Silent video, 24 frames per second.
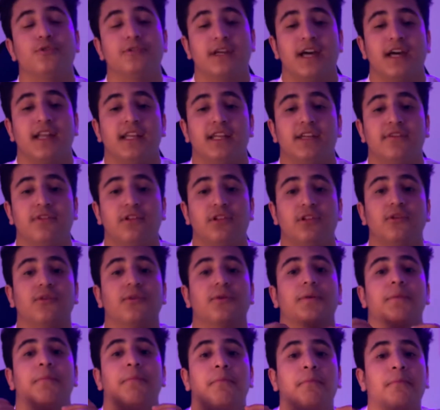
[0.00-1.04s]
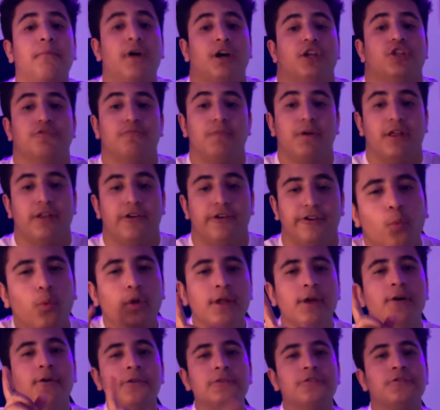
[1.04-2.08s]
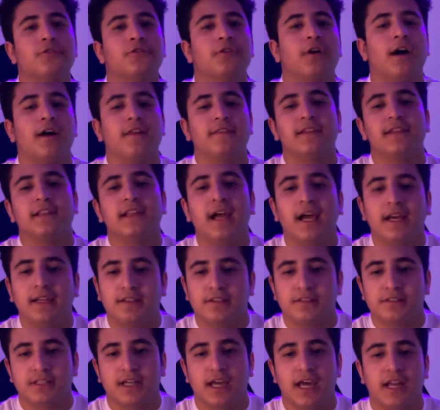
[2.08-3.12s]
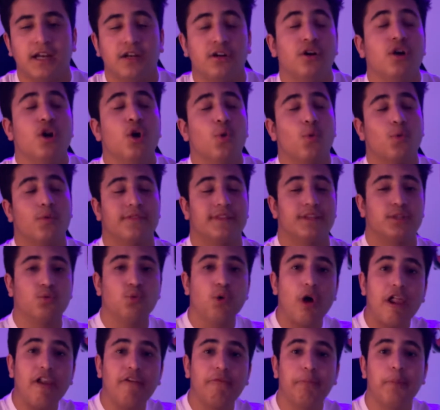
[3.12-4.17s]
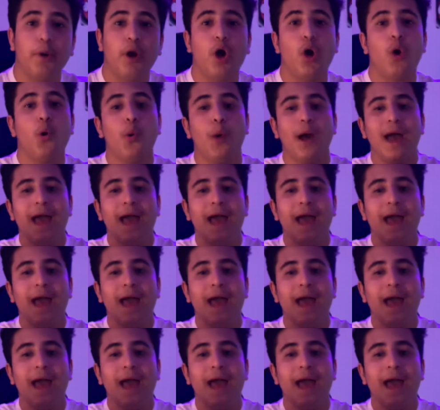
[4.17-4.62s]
can even look much better. We also got the LiDAR scanner with the 12 Pro